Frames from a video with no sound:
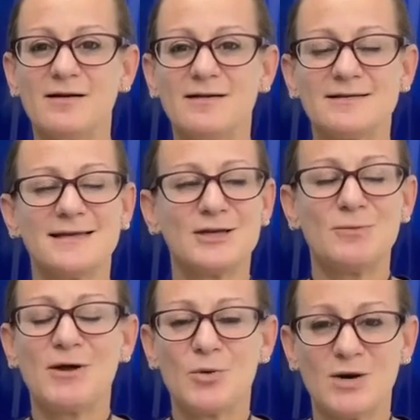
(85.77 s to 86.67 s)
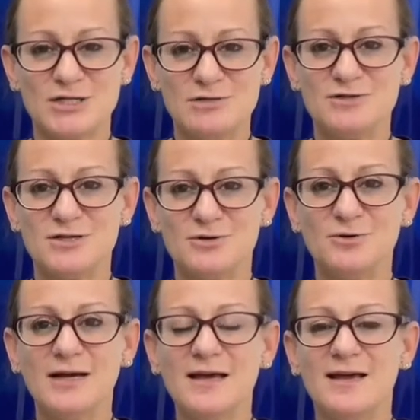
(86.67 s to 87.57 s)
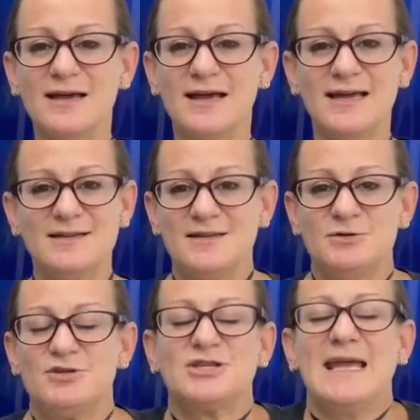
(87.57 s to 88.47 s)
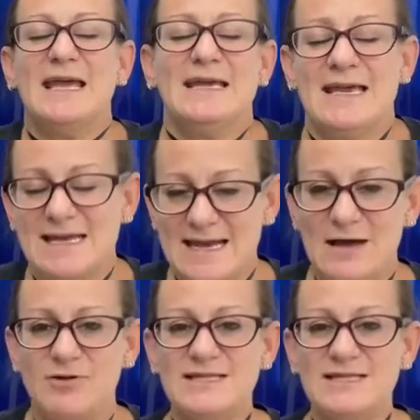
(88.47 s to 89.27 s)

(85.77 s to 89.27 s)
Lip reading: And it's like no matter what you do, you just can't get it out.